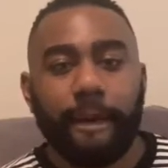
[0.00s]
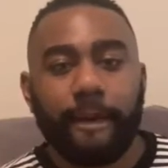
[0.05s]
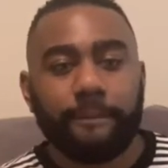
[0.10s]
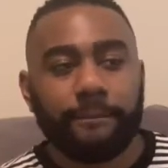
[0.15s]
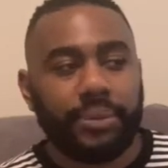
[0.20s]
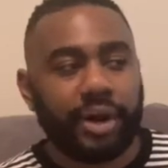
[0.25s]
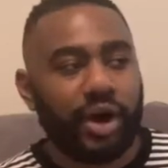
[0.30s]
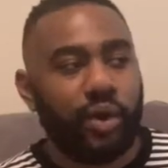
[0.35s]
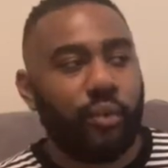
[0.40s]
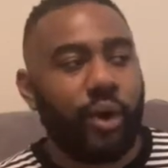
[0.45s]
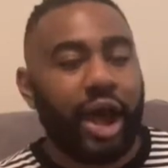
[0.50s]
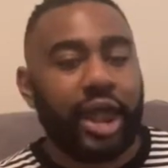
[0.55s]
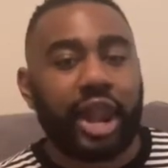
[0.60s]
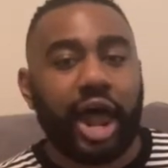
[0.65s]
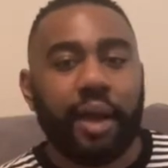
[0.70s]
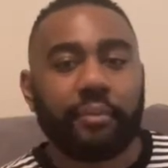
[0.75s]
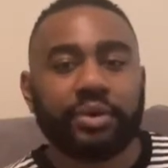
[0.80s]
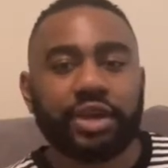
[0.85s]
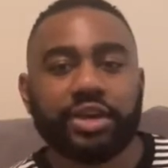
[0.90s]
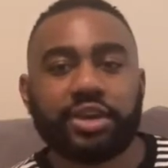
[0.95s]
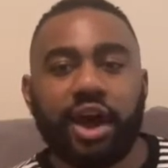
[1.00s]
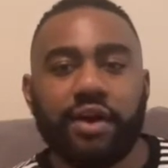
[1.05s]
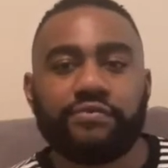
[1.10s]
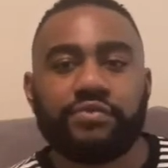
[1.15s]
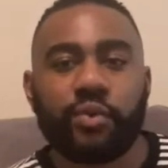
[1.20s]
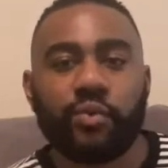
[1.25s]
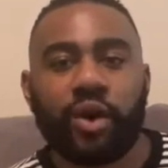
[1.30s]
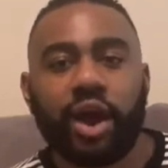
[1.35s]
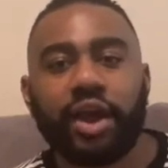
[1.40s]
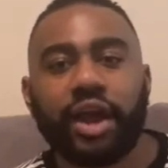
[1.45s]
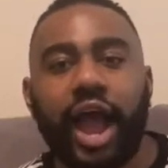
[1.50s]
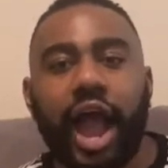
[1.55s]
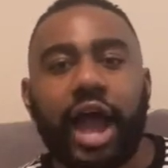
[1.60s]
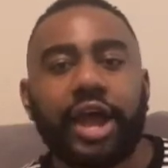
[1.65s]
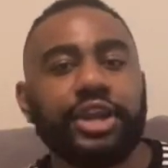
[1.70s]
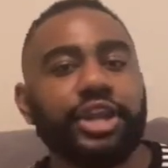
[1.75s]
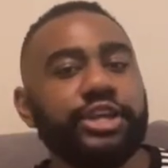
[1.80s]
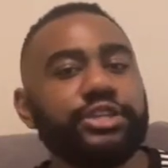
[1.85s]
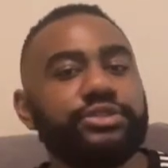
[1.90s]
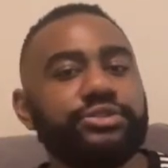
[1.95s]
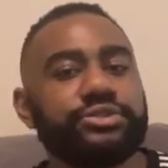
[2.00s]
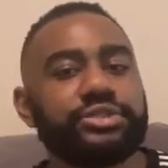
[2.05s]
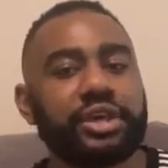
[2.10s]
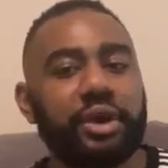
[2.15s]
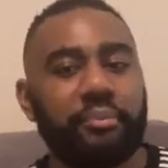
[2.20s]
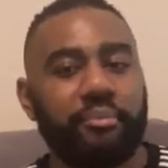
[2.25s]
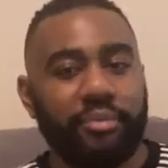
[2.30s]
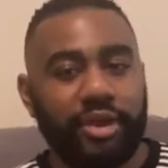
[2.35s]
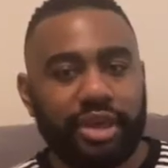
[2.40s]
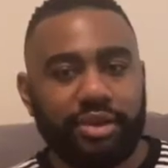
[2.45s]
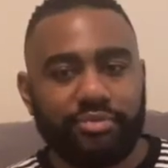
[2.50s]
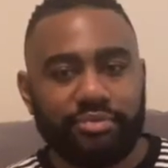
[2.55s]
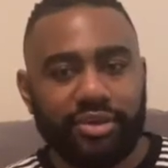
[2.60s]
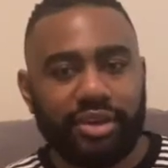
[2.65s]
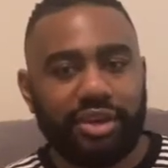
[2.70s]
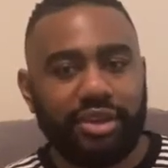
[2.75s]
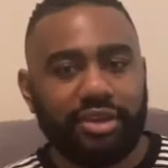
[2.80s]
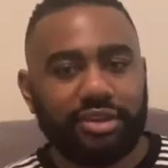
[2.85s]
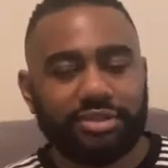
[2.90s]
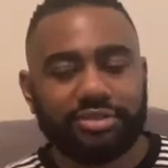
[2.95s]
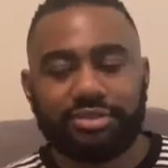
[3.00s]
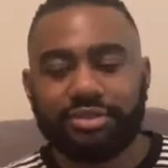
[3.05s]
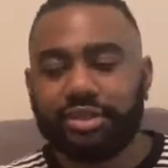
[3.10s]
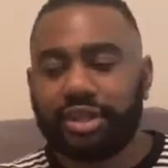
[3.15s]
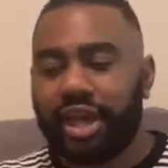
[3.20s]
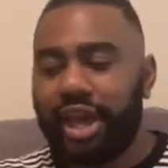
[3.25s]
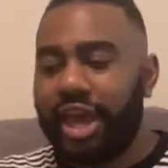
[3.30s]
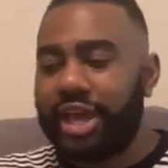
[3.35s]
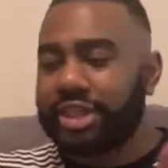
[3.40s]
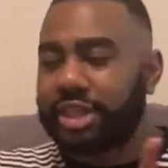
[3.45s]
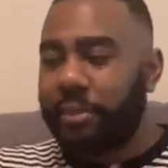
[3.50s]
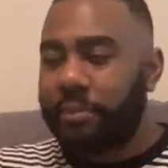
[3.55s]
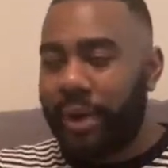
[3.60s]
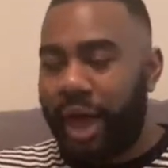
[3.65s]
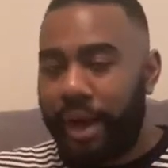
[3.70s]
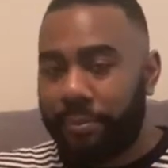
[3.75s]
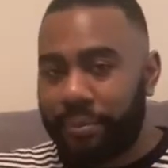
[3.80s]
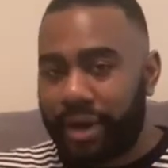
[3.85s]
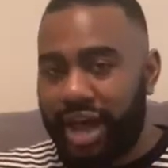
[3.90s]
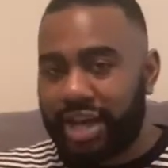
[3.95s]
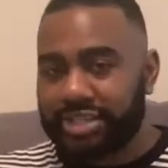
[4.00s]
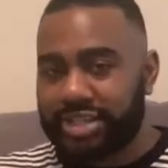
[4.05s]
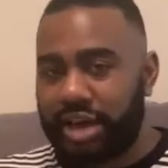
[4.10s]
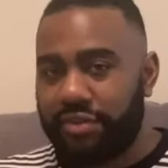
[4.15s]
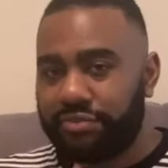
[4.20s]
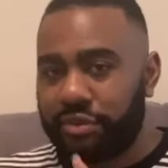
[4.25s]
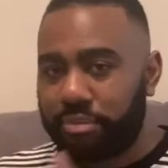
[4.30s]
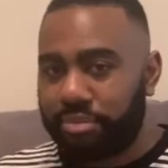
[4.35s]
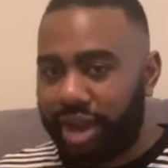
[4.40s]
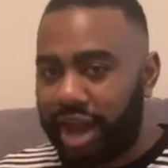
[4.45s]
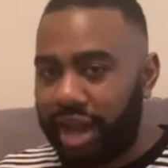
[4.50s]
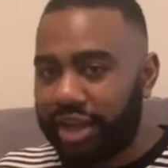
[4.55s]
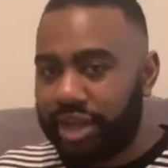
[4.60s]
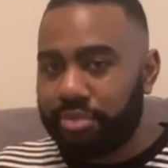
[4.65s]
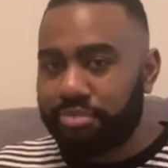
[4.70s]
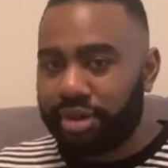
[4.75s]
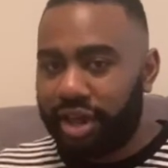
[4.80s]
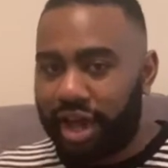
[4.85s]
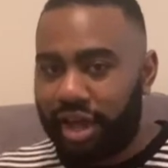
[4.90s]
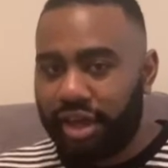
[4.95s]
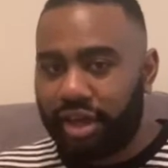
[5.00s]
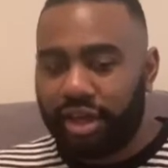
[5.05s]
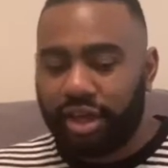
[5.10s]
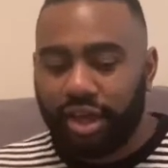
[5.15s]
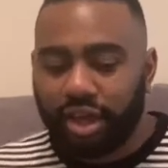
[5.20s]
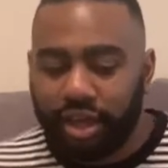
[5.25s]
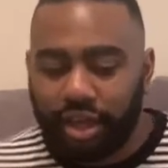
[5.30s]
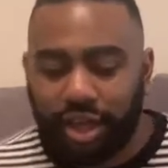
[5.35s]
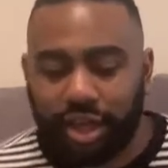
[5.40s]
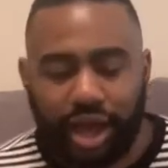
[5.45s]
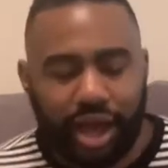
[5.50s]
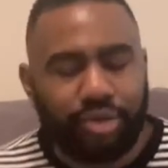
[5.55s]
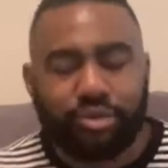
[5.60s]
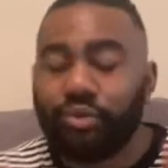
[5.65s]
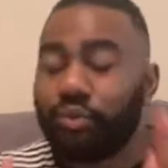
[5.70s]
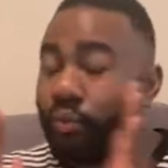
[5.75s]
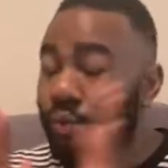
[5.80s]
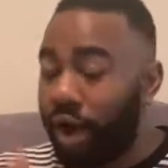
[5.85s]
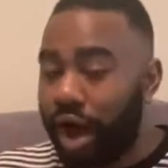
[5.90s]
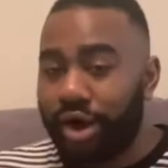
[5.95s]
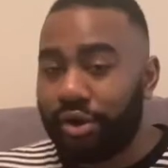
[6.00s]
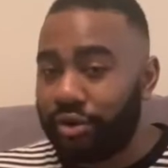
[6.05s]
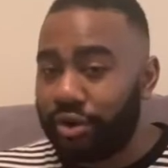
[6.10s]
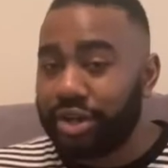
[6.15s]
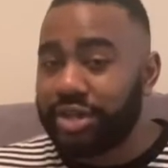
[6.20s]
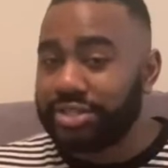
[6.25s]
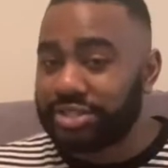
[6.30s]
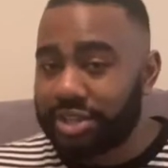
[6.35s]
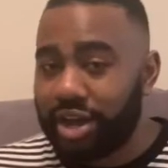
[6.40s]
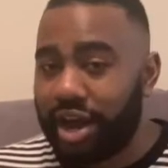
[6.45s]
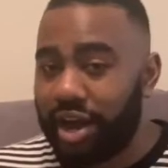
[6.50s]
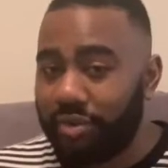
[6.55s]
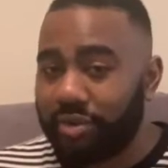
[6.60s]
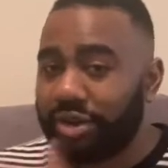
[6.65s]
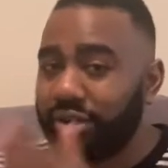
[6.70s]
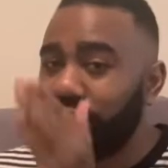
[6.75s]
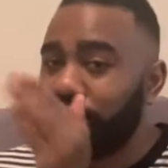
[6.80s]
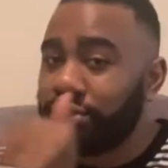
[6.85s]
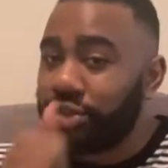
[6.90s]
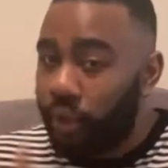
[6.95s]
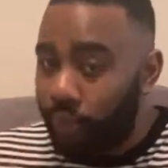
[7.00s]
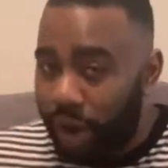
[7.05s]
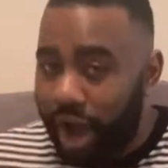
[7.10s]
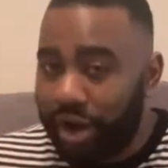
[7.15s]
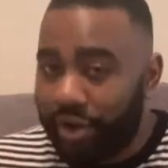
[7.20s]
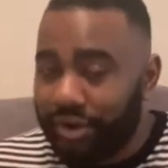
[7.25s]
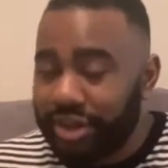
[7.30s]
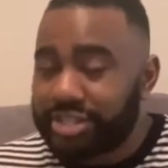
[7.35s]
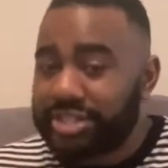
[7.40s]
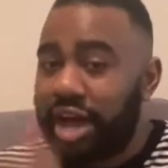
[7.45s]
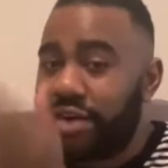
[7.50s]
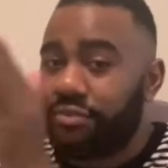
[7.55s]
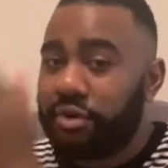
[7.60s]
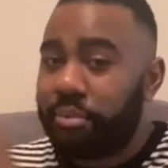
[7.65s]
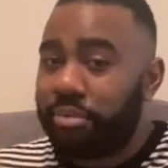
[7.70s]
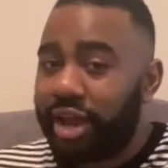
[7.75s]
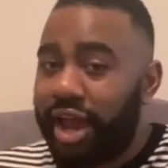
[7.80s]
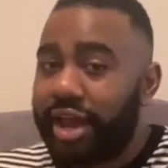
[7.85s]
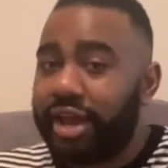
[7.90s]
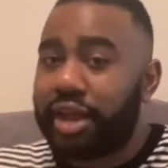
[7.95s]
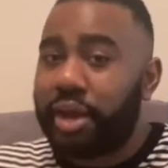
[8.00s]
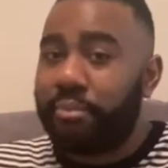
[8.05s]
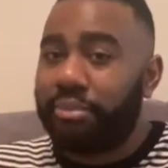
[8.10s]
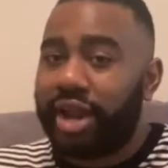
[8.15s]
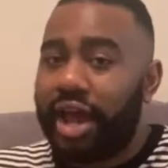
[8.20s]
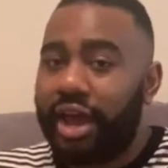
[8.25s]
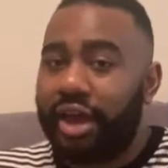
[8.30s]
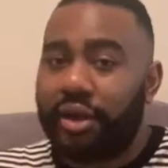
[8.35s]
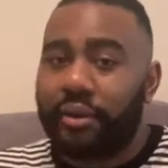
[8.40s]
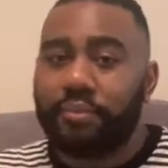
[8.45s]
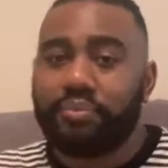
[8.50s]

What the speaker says: But while I'm getting off of work, I need you to meet me at the Popeyes off of blank and blank. Walgreens, sorry. The Walgreens off of blank and blank.